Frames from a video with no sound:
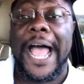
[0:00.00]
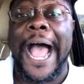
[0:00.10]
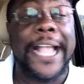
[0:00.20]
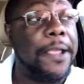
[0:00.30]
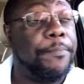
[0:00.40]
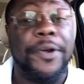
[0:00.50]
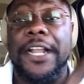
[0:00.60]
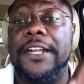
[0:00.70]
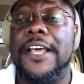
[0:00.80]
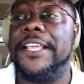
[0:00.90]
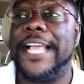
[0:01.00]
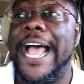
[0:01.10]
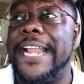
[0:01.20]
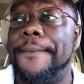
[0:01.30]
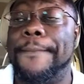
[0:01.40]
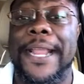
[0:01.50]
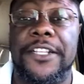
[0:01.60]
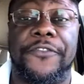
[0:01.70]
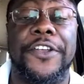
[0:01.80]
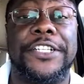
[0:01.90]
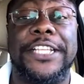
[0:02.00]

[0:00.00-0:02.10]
I can put another guy in the manosphere